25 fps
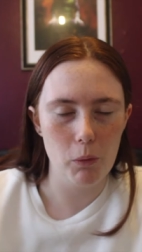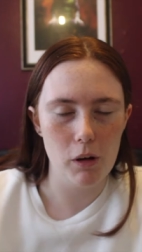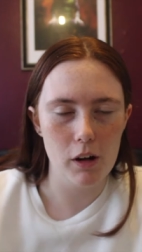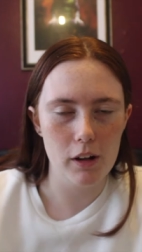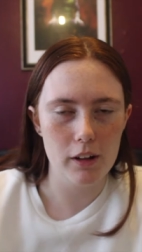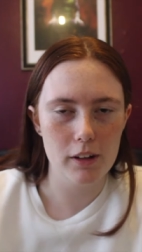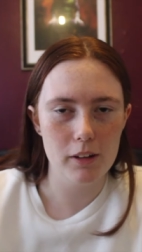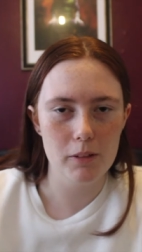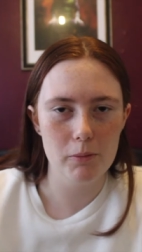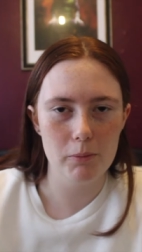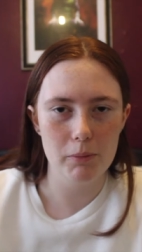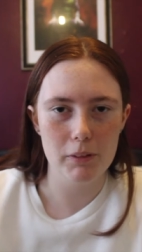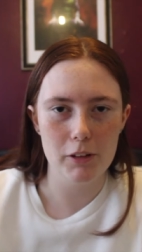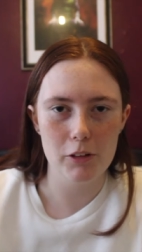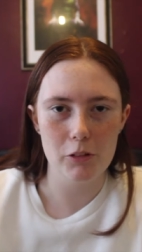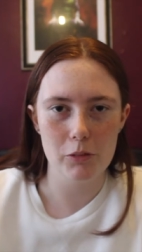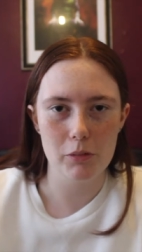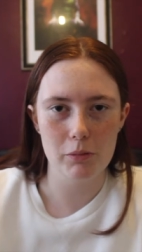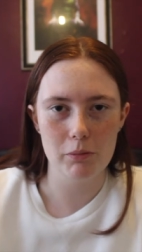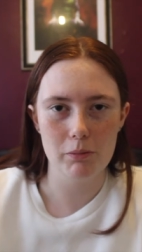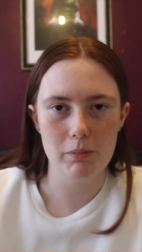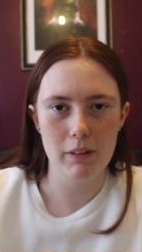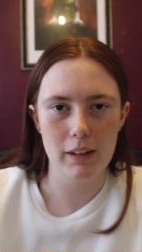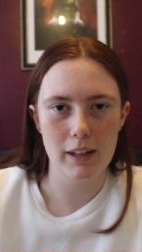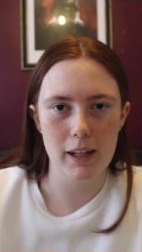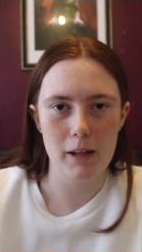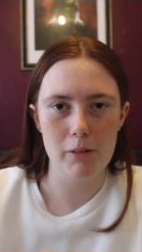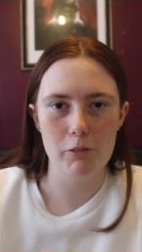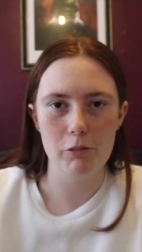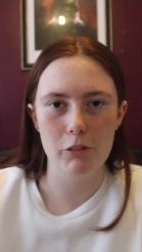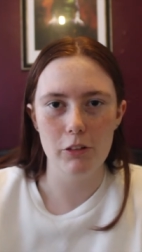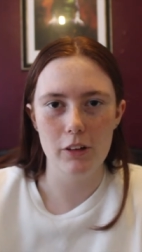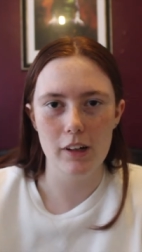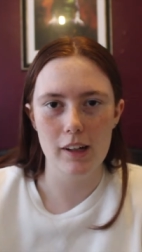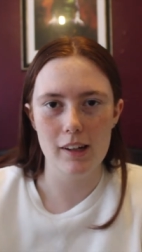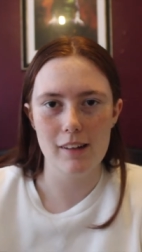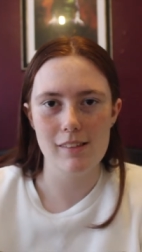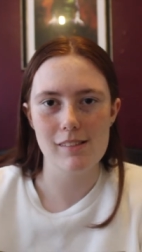one because I kept
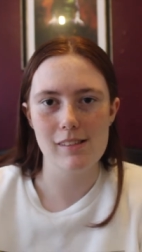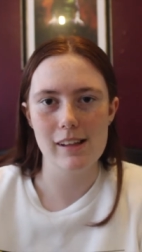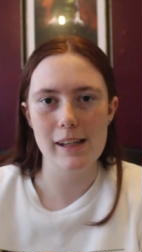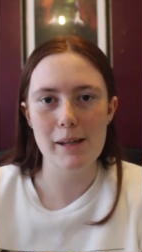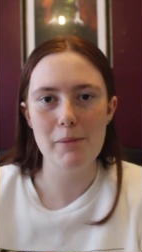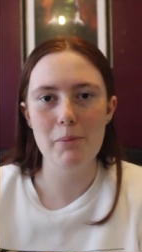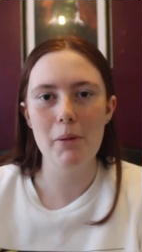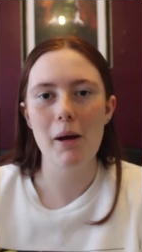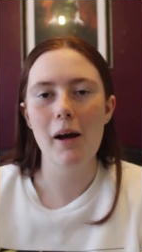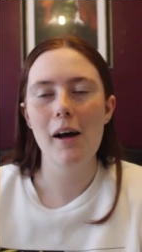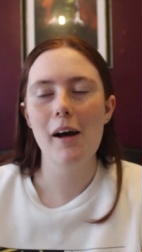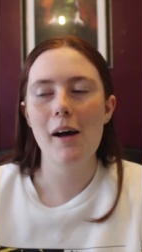falling asleep.